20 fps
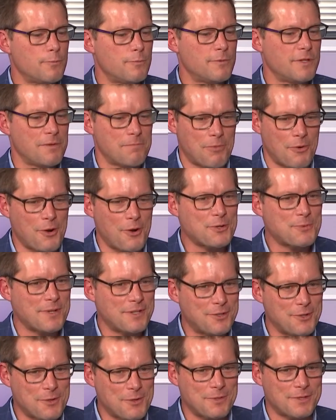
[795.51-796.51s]
the approach we
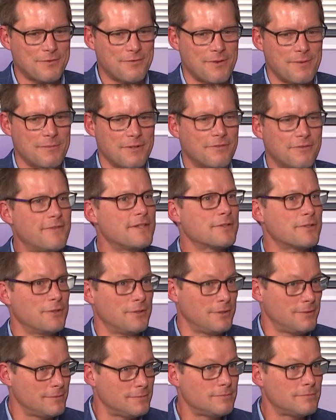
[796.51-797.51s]
took was from a
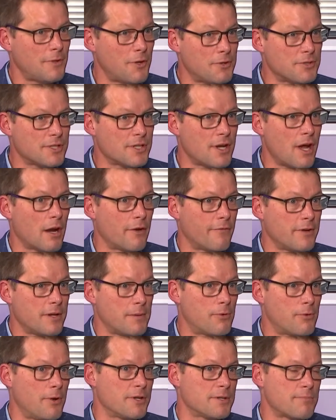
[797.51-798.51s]
physical oceanography
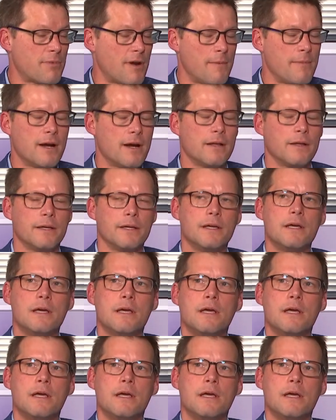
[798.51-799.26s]
approach primarily.